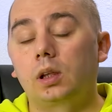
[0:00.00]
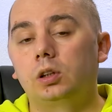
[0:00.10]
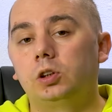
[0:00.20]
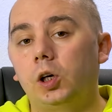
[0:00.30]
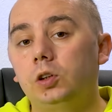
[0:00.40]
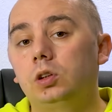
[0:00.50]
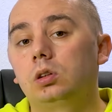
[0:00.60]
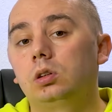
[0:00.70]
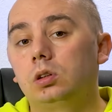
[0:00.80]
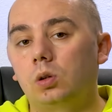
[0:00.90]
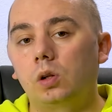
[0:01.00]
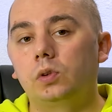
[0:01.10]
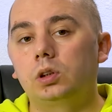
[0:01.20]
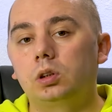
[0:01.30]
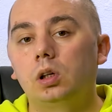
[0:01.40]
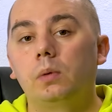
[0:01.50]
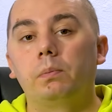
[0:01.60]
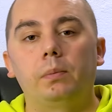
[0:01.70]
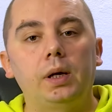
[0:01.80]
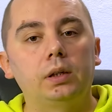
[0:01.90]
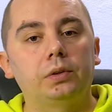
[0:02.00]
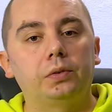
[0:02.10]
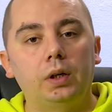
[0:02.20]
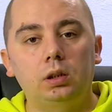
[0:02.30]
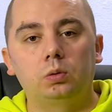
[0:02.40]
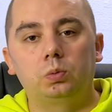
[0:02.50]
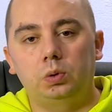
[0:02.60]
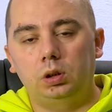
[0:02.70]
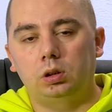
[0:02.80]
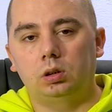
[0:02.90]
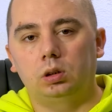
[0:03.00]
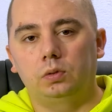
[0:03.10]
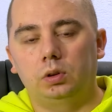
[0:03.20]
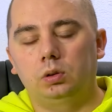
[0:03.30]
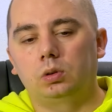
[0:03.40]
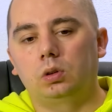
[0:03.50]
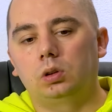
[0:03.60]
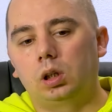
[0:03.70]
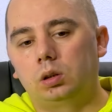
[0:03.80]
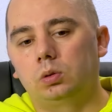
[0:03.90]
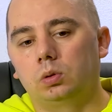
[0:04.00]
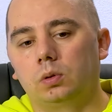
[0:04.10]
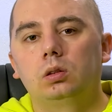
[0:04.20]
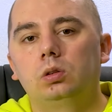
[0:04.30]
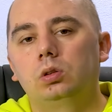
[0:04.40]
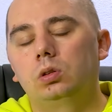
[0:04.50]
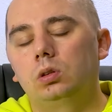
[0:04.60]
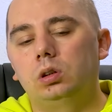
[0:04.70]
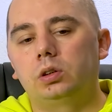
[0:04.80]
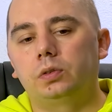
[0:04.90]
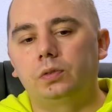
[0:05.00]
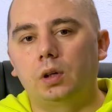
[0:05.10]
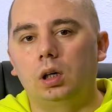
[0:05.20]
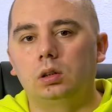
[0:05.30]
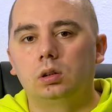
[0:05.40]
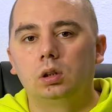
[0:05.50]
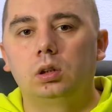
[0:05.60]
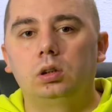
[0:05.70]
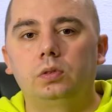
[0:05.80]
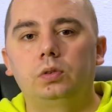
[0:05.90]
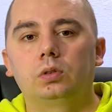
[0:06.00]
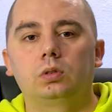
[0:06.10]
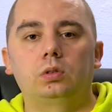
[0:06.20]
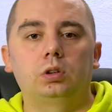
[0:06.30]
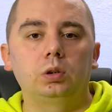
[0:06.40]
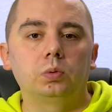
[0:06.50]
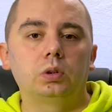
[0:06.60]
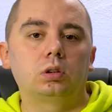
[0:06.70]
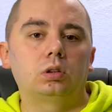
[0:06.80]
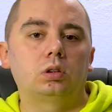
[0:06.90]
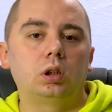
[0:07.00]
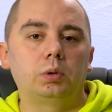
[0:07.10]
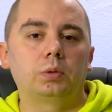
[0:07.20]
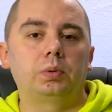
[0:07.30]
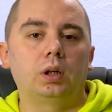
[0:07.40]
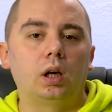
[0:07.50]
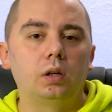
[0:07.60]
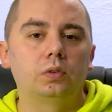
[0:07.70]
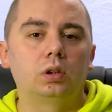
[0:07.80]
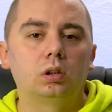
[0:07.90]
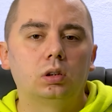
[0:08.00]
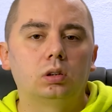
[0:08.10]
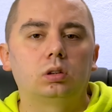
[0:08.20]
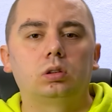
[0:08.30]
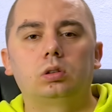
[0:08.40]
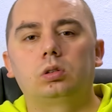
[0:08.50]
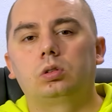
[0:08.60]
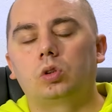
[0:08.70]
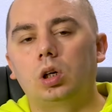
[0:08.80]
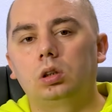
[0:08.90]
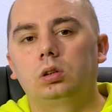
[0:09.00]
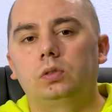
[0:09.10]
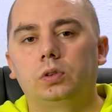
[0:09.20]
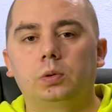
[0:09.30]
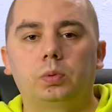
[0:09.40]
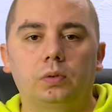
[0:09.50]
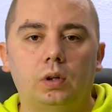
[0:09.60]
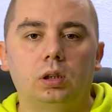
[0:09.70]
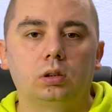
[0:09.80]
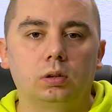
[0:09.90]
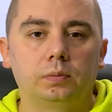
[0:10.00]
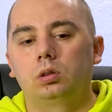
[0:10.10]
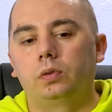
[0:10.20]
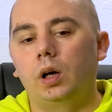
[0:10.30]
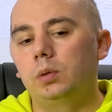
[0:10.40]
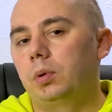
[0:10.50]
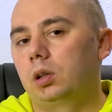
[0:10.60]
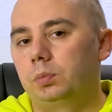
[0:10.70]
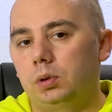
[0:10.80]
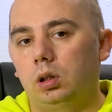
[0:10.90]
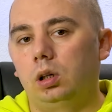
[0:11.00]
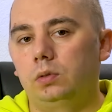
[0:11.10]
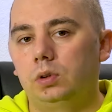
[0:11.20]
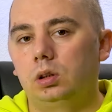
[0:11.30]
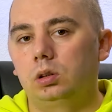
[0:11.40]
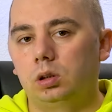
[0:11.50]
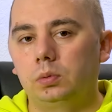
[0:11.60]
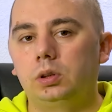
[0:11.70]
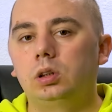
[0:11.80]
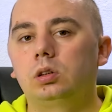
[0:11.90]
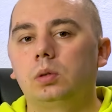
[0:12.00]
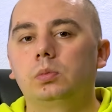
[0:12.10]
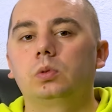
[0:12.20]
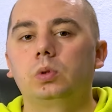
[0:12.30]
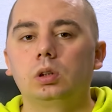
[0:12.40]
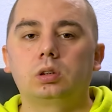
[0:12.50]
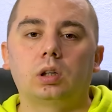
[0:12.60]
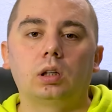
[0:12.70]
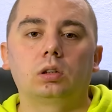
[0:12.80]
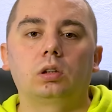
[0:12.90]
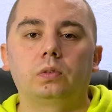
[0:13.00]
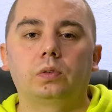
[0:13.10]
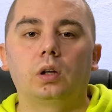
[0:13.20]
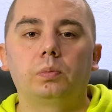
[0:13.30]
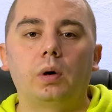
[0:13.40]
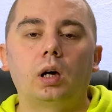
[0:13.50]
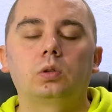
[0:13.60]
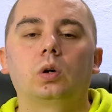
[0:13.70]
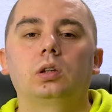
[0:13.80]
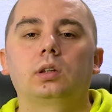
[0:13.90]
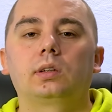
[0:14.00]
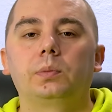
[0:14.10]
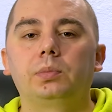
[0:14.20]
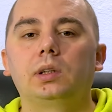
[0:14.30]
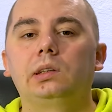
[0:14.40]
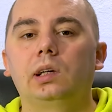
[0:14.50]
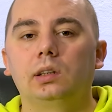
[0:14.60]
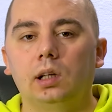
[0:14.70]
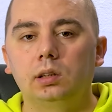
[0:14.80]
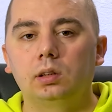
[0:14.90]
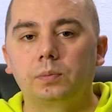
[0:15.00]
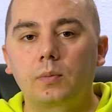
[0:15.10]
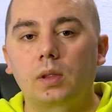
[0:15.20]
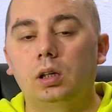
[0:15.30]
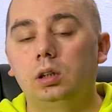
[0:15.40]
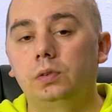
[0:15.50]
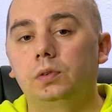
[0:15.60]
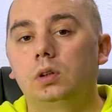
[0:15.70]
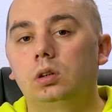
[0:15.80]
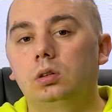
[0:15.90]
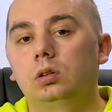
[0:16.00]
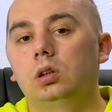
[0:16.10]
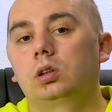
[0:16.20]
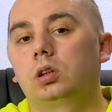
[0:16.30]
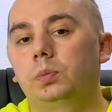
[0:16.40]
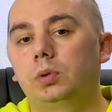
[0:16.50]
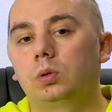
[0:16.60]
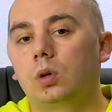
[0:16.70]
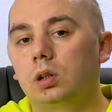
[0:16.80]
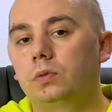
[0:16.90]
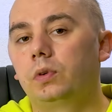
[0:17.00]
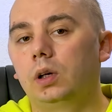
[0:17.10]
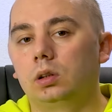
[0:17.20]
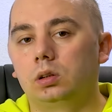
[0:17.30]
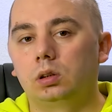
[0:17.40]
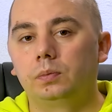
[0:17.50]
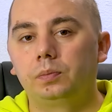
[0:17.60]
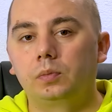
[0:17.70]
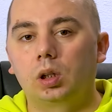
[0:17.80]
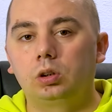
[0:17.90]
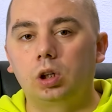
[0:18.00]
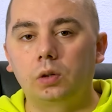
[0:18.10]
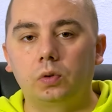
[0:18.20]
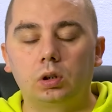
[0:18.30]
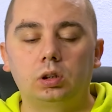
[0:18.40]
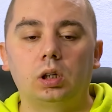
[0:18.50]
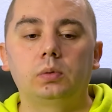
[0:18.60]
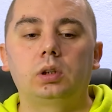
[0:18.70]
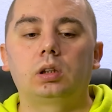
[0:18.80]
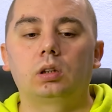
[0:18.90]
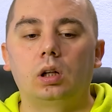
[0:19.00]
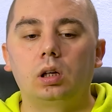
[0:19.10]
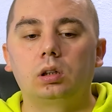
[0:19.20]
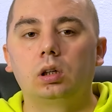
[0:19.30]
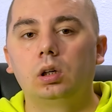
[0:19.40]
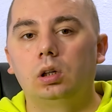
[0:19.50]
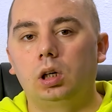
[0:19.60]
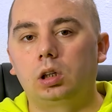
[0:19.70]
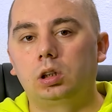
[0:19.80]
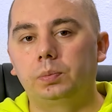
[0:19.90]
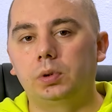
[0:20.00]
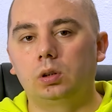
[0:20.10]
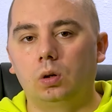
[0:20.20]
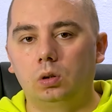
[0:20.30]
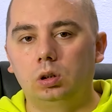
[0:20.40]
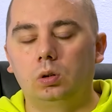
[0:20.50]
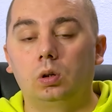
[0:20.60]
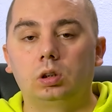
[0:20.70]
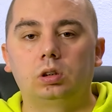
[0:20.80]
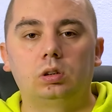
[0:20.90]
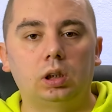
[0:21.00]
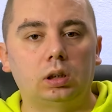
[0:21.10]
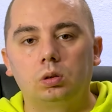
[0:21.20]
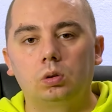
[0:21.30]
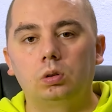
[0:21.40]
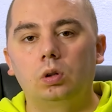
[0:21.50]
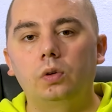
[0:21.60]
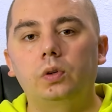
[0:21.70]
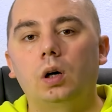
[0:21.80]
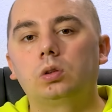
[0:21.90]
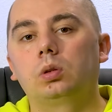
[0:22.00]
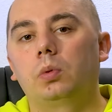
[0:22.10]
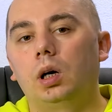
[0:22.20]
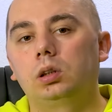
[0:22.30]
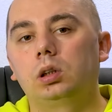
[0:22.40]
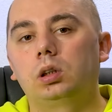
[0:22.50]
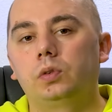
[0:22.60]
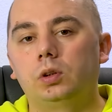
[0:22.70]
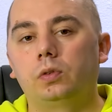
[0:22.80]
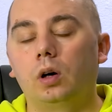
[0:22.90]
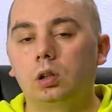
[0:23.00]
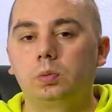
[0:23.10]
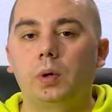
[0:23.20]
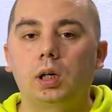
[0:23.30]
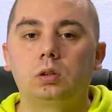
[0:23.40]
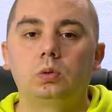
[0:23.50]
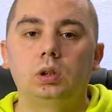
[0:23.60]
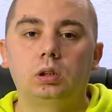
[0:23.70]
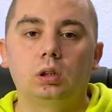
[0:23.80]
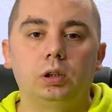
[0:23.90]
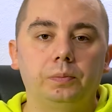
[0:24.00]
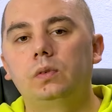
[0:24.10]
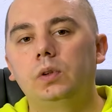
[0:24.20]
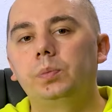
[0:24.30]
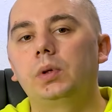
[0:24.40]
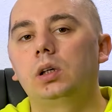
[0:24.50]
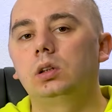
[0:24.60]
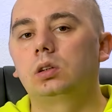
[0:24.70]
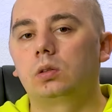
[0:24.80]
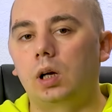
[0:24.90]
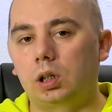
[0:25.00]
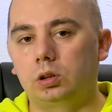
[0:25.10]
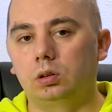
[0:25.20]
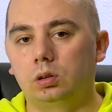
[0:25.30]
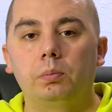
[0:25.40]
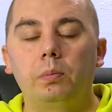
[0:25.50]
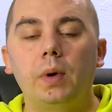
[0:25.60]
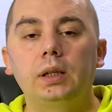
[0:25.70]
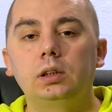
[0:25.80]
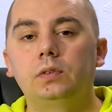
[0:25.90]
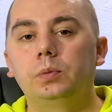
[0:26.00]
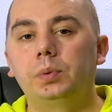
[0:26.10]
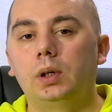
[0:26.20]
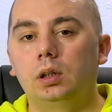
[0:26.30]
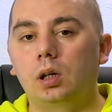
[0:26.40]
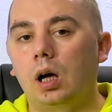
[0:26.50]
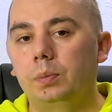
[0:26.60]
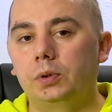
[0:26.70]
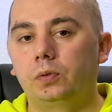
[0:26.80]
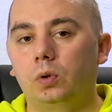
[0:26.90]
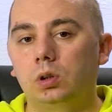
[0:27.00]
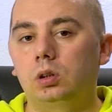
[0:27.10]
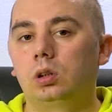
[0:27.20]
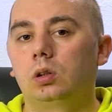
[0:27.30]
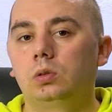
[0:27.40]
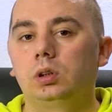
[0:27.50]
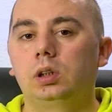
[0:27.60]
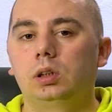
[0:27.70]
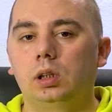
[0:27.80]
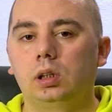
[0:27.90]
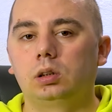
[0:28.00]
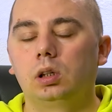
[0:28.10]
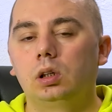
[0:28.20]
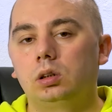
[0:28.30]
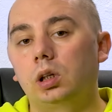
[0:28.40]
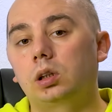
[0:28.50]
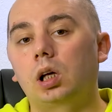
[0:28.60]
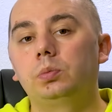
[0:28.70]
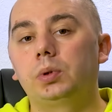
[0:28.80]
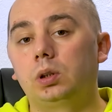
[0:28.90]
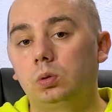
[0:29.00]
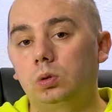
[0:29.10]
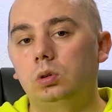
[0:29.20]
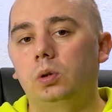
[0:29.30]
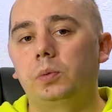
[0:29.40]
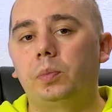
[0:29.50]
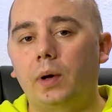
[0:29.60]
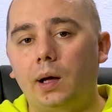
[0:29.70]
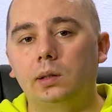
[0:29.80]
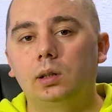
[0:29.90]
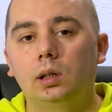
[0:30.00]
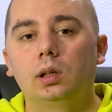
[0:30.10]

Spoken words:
Changing resolvers may affect which server you connect to. Usually it's fine. If you see weird streaming behavior, try a different provider. The fallback behavior. Some system will silently fall back to unencrypted DNS if encrypted one fails. Check for a setting like encrypted only or strict. Turn off automatic if it falls back too easily. VPN interactions. Many VPN apps force their own DNS. That can be good or bad.